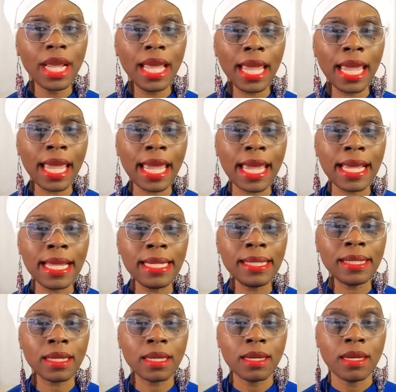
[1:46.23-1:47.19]

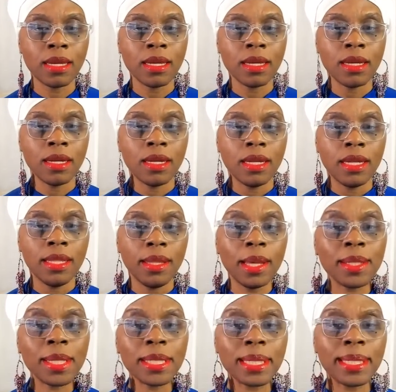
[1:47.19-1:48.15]
And
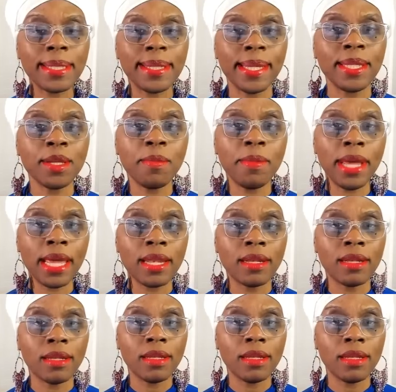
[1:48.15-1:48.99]
this is a sentiment